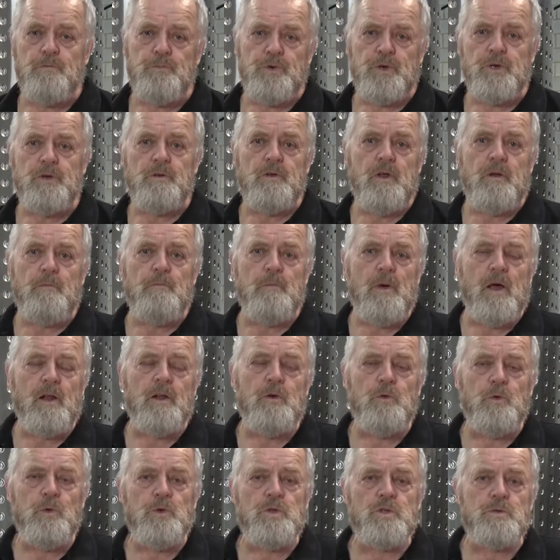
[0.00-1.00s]
peat and mallee
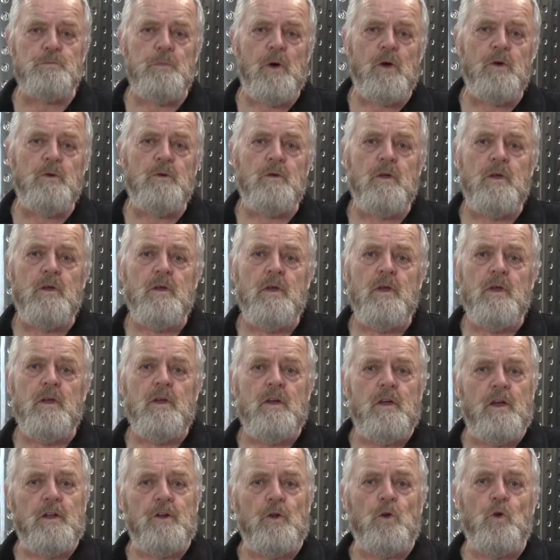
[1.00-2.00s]
root smoke,
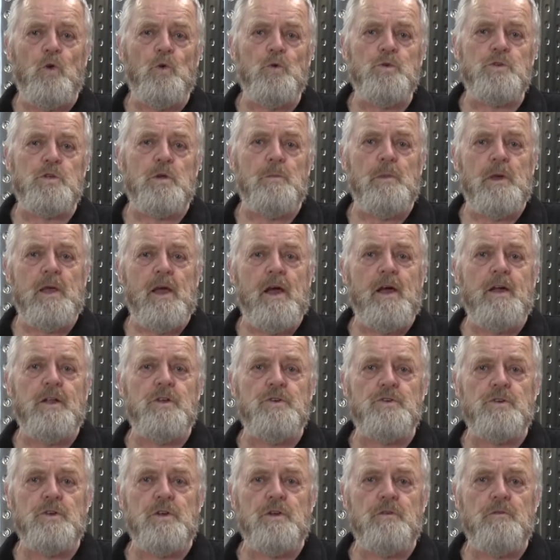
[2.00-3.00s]
and it'll also be
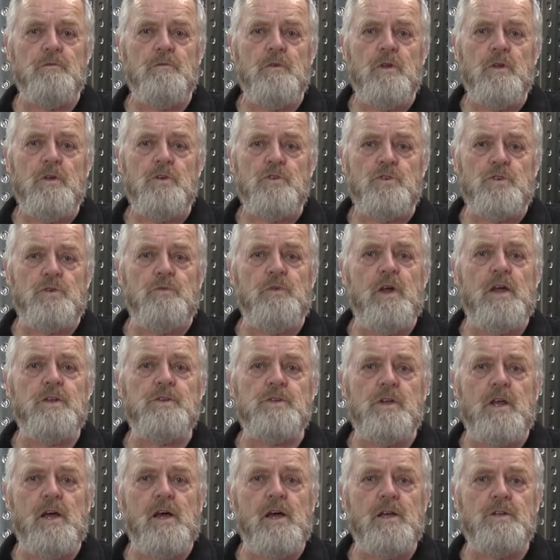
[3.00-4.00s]
aged in Shiraz
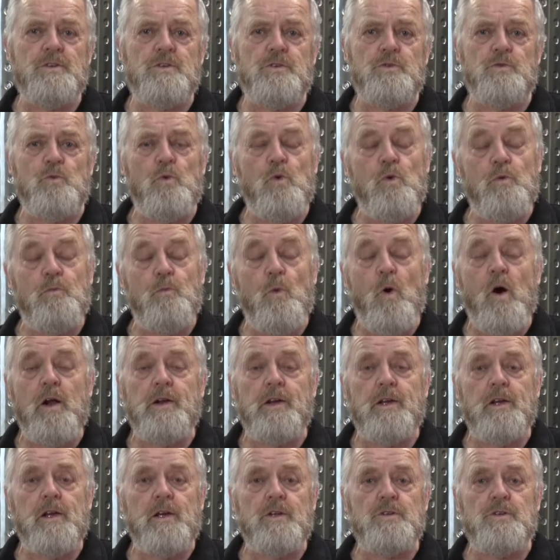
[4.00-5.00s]
casks, or wine
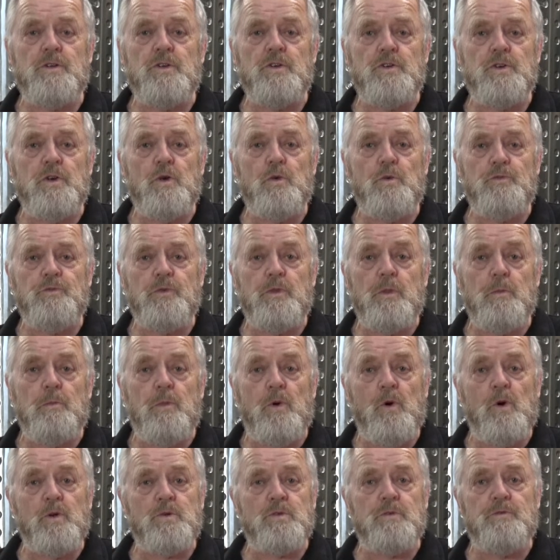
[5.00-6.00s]
casks in general, from the
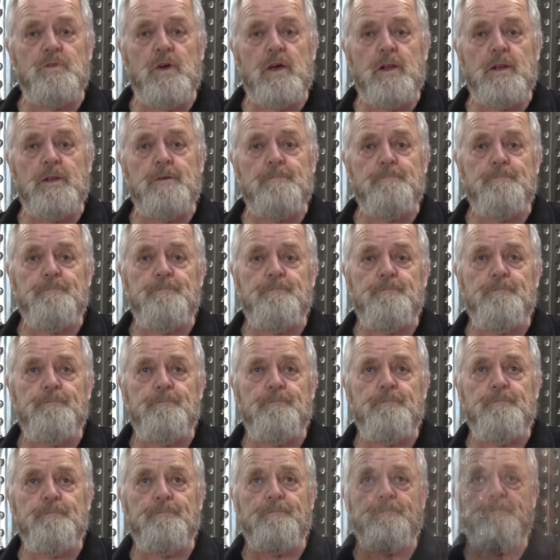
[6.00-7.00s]
Barossa Valley.
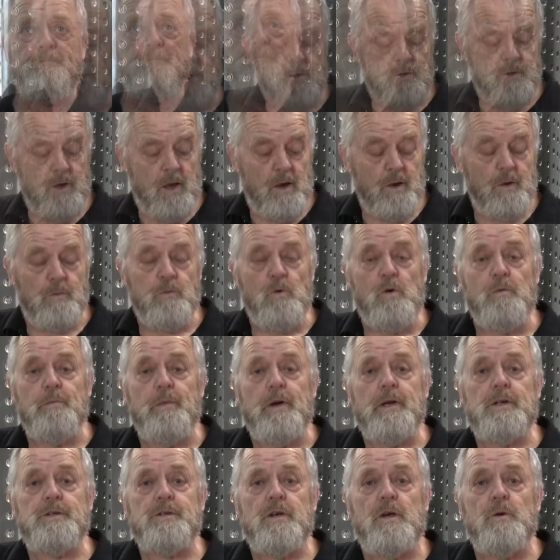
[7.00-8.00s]
So, what
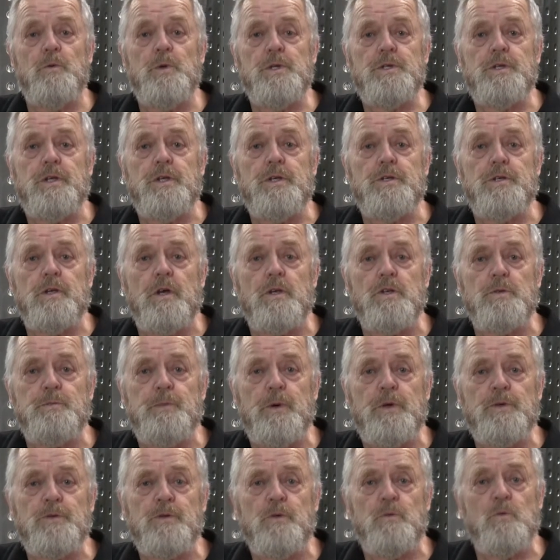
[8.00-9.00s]
makes our whisky so
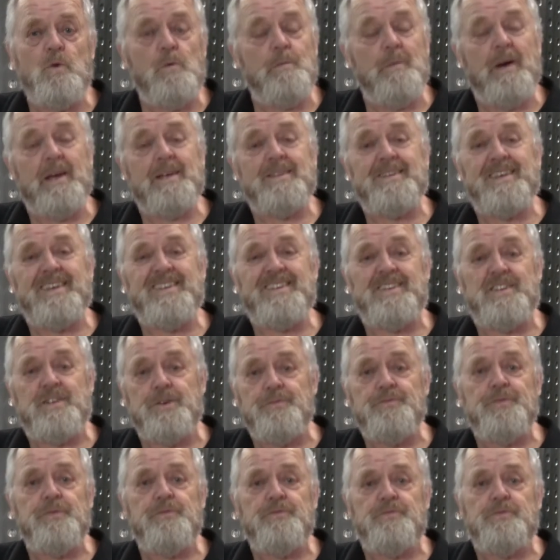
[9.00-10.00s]
special? What makes us
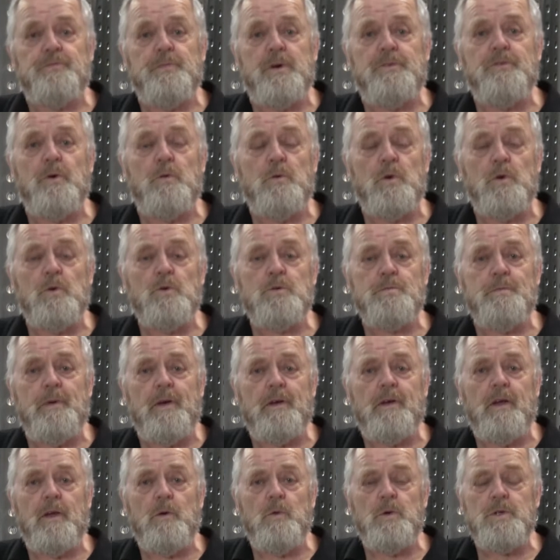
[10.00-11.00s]
different from everyone else
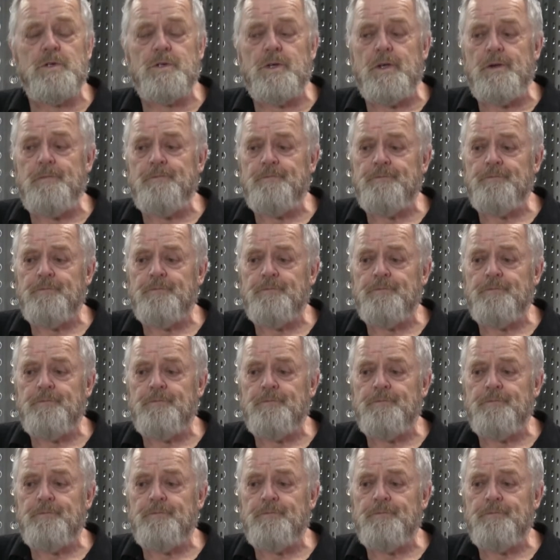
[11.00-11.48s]
making whisky?